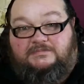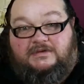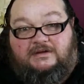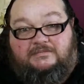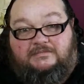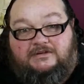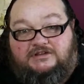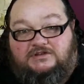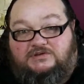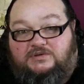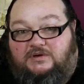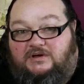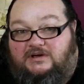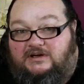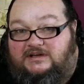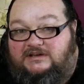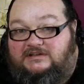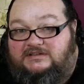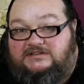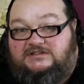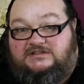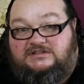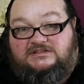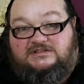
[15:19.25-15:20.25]
maybe
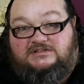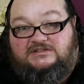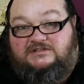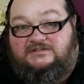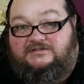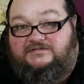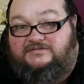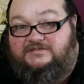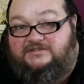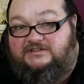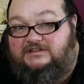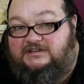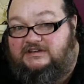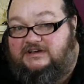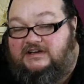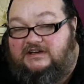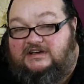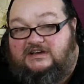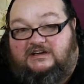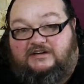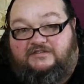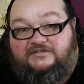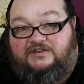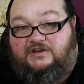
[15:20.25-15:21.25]
twice, sort of for
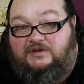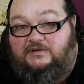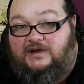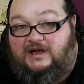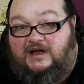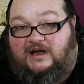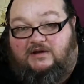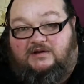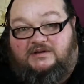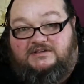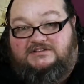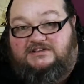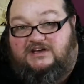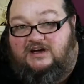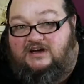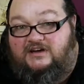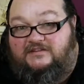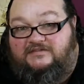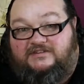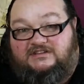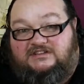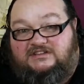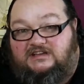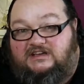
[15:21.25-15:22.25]
a few hours,
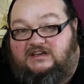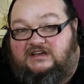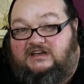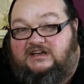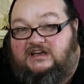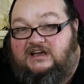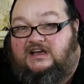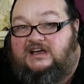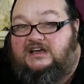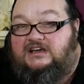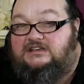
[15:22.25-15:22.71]
half a day.